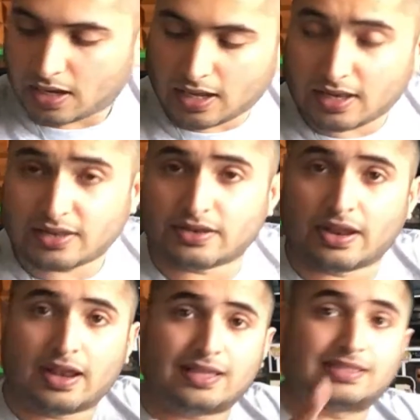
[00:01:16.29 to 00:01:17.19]
And
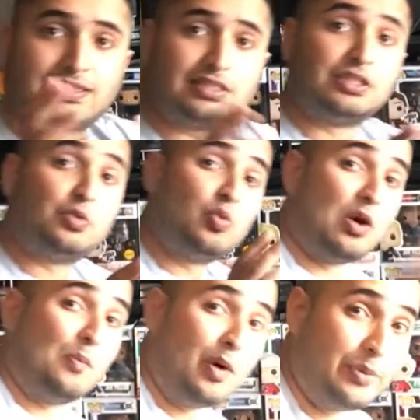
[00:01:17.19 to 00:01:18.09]
let's see
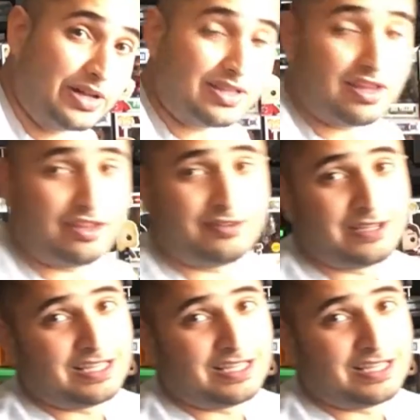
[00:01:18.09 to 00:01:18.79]
what pop I get.